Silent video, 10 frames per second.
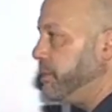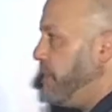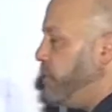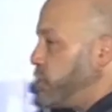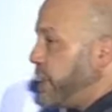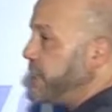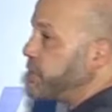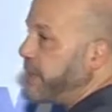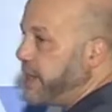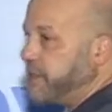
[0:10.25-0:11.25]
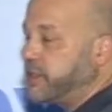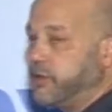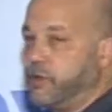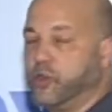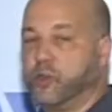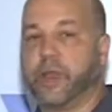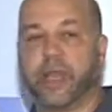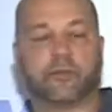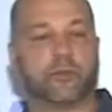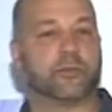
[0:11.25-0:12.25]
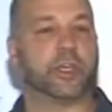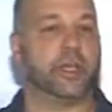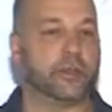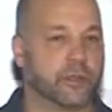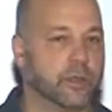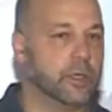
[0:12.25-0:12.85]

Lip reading: If you change plate material, you may have to change